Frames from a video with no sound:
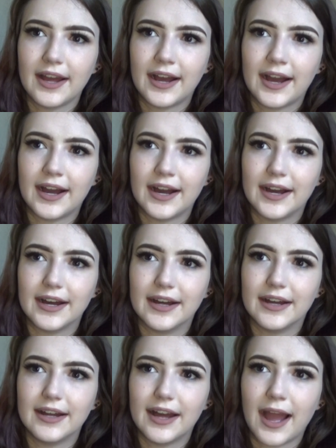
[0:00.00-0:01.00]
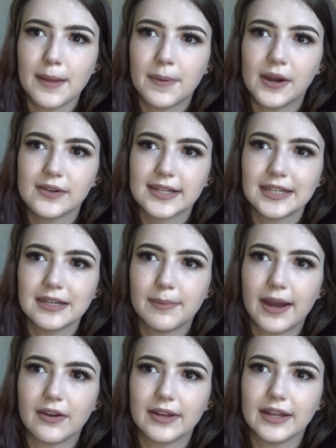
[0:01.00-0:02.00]
I posted
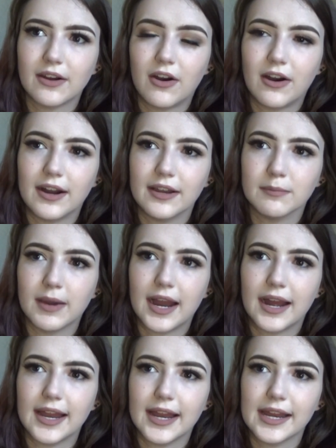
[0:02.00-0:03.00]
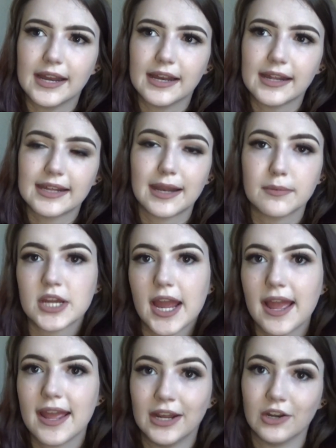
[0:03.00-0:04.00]
about it on my
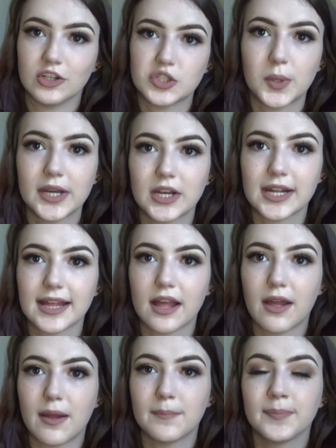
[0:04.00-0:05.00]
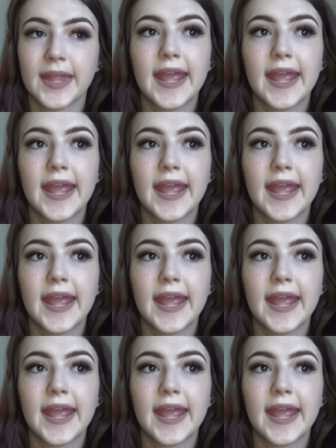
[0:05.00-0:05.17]
Snapchat and on Twitter some.